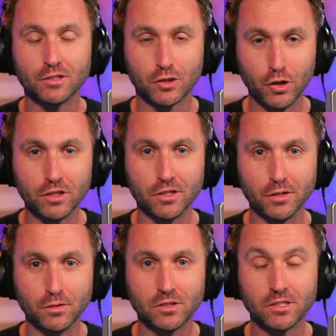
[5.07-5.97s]
is good
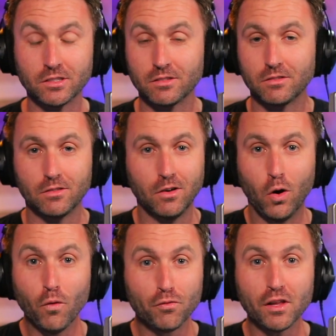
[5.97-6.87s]
news.
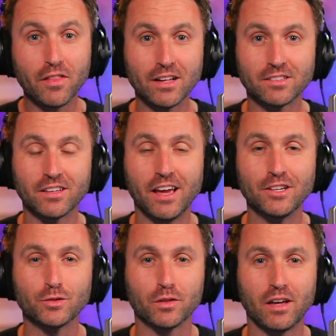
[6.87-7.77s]
Hopefully that's the
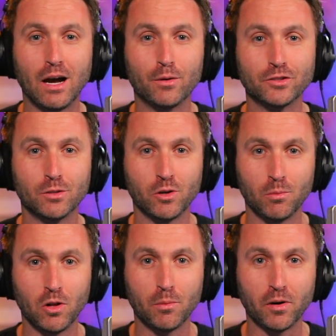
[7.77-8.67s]
case with the Howard
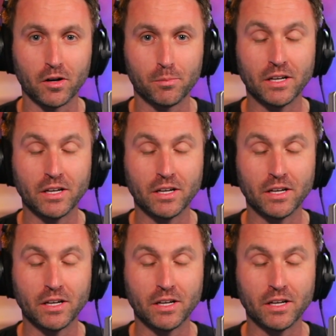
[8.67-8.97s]
Terminal Ballpark,